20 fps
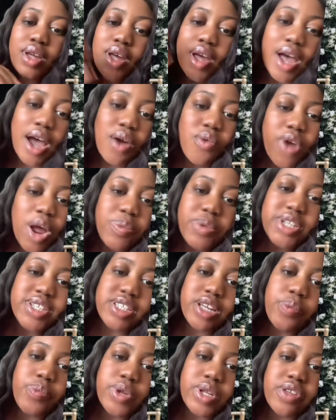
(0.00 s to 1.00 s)
I'll wrap this
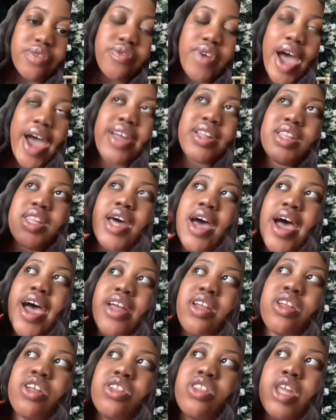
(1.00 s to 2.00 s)
up with the fact that
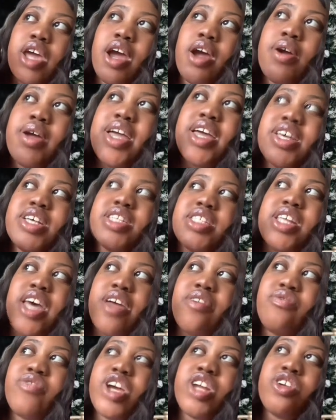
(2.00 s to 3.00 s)
there is a
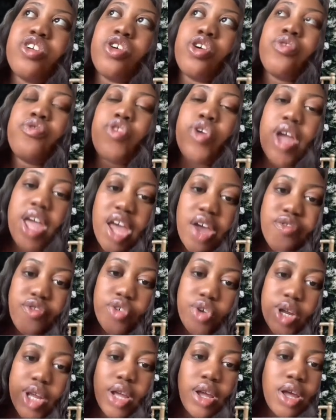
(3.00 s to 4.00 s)
vendor for
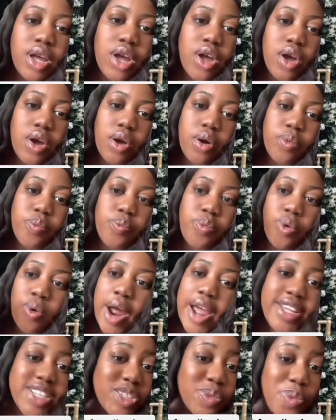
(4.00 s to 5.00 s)
every
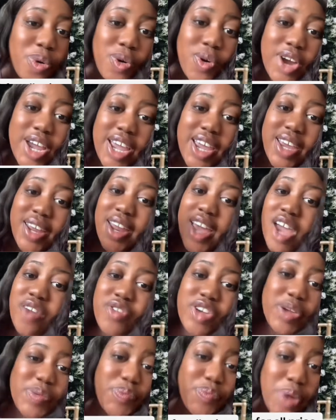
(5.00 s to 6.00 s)
price point,
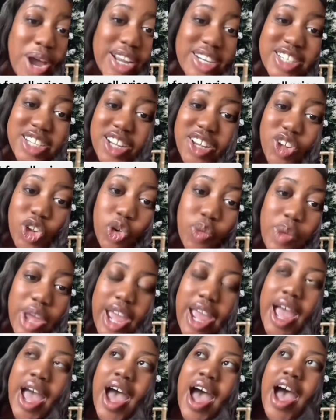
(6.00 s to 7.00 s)
every budget you may
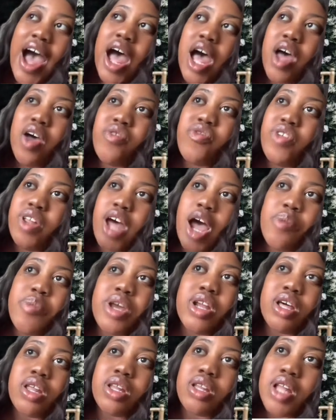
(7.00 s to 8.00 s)
have. I'm
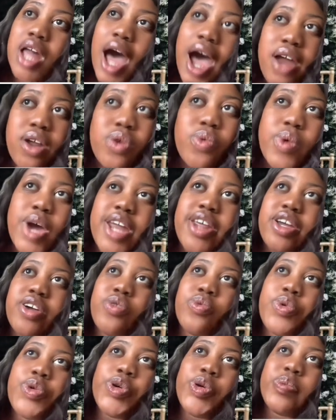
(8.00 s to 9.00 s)
in a lot of wedding
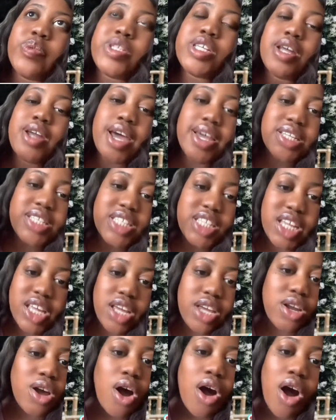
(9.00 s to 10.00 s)
groups and I see
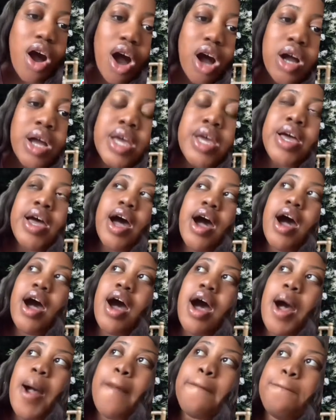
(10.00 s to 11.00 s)
it all.
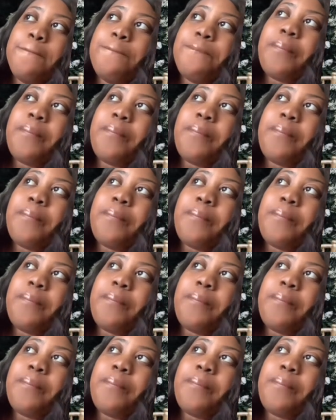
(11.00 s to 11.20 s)
I